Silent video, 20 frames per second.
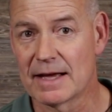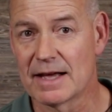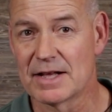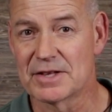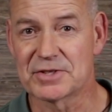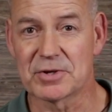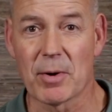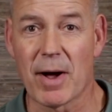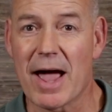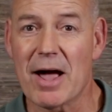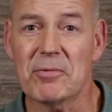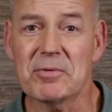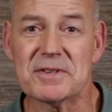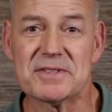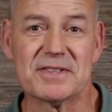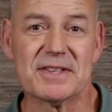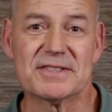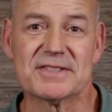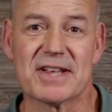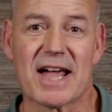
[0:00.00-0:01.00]
So how is
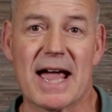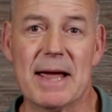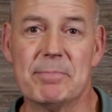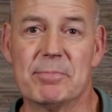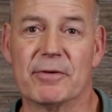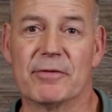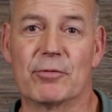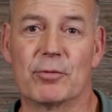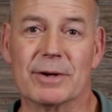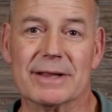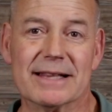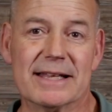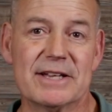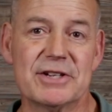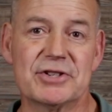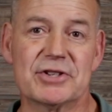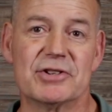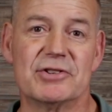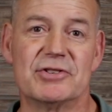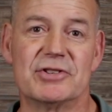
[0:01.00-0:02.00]
this type of
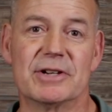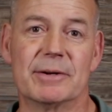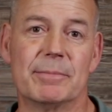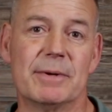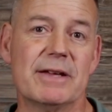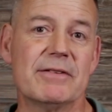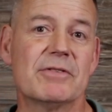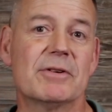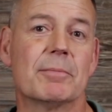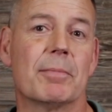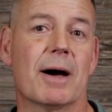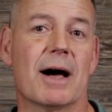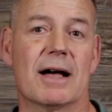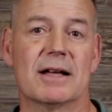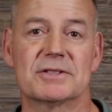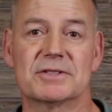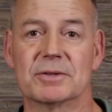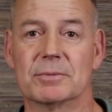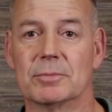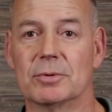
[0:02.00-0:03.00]
relationship even
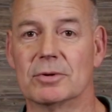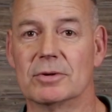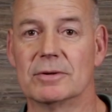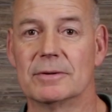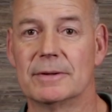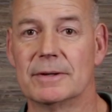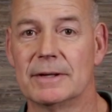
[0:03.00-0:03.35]
possible?